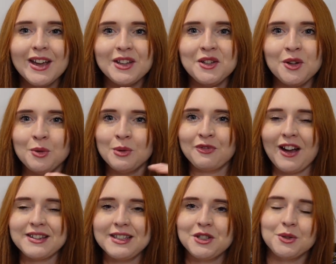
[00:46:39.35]
you would
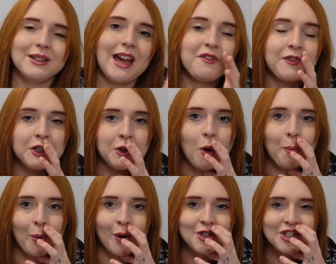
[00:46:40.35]
fancy doing that for your
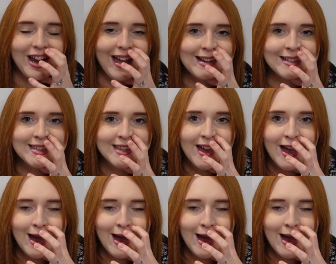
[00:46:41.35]
project.